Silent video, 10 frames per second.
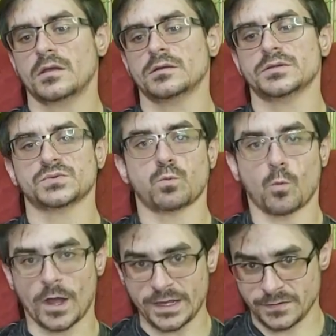it's
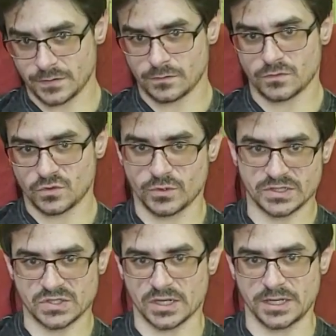white to
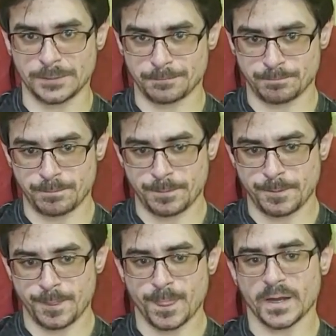excite,
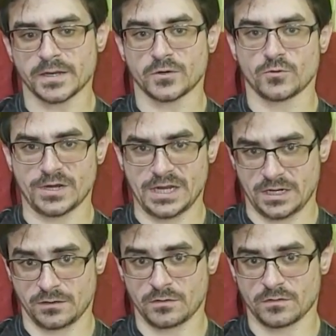and
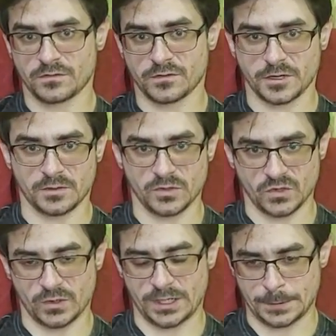green for in
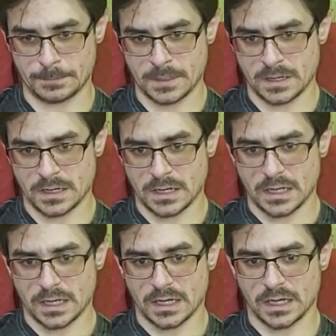between.
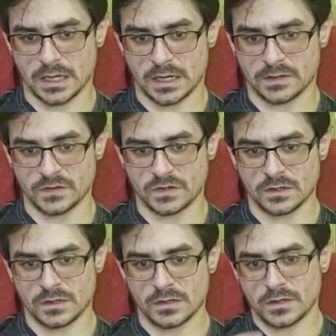And
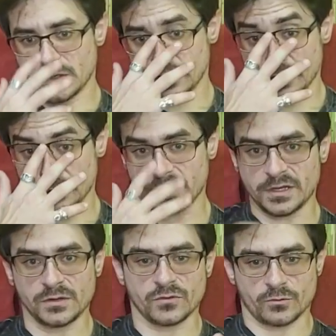
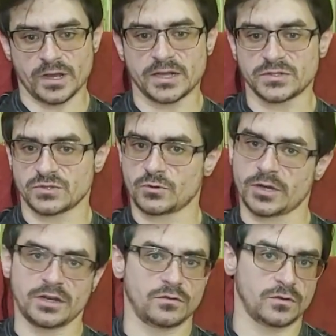the red is
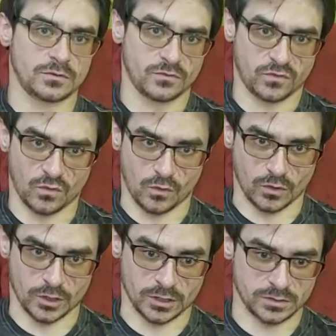great
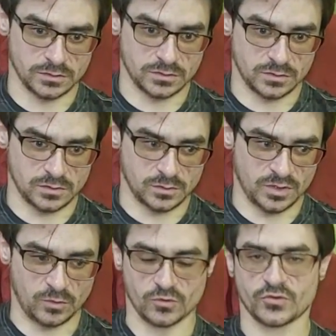for
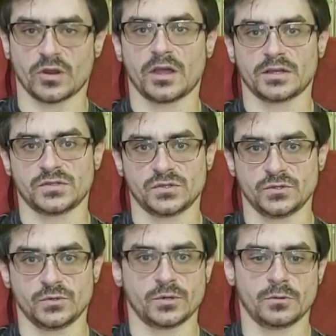people trying
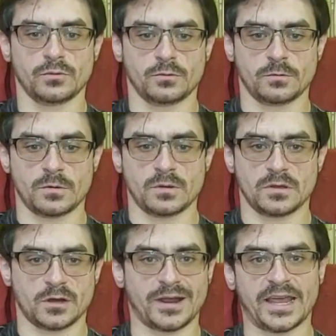to
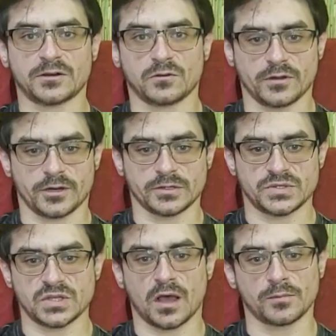handle their
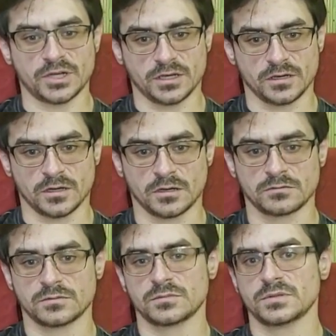insomnia,
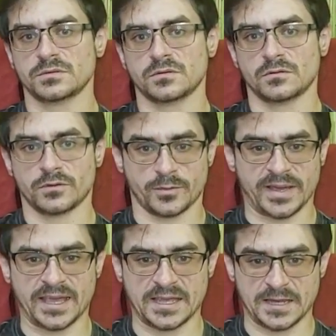their
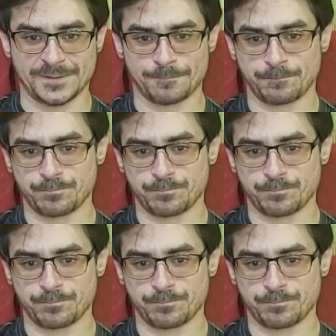pain.